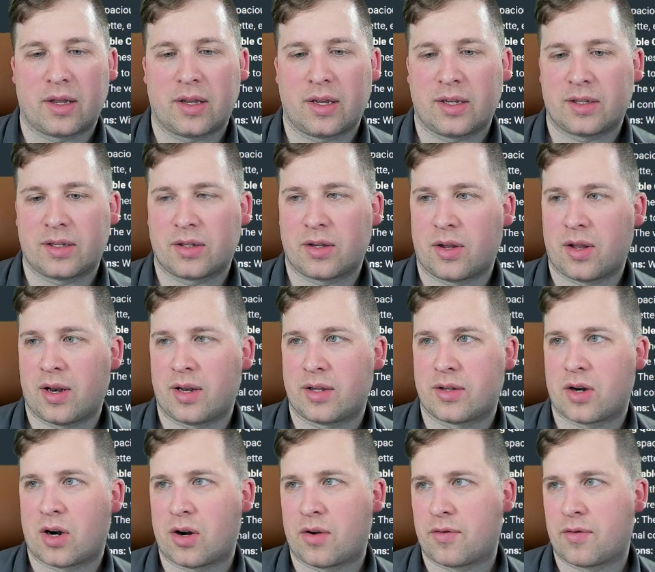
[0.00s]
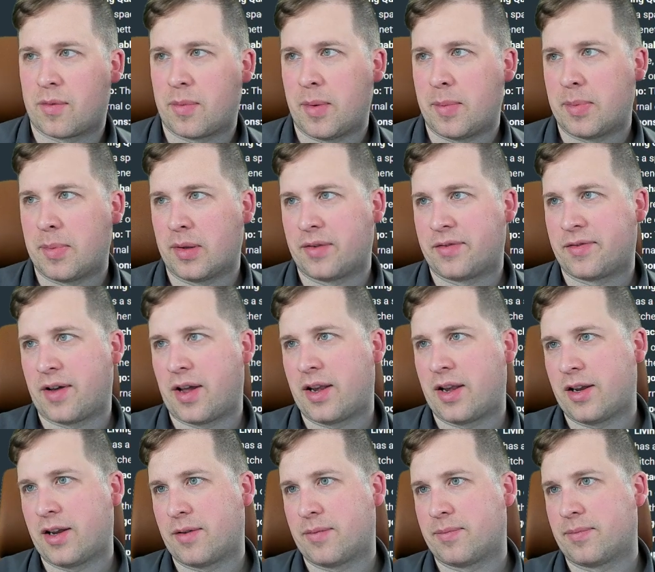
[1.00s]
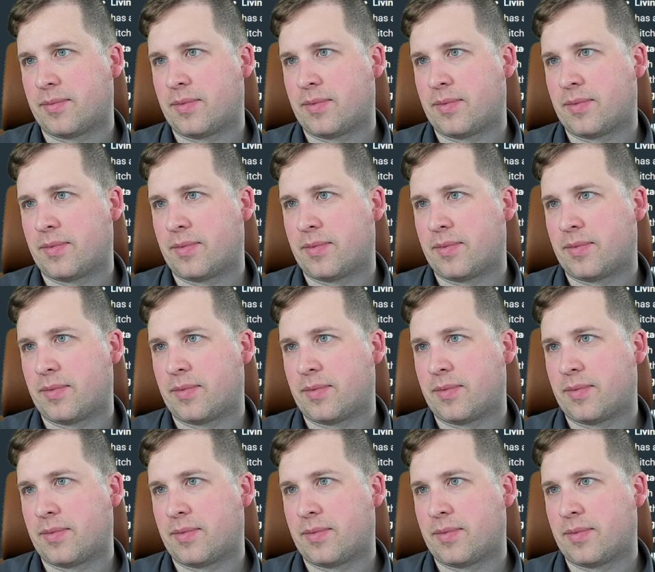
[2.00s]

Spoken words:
this so that it's harder for people to find you.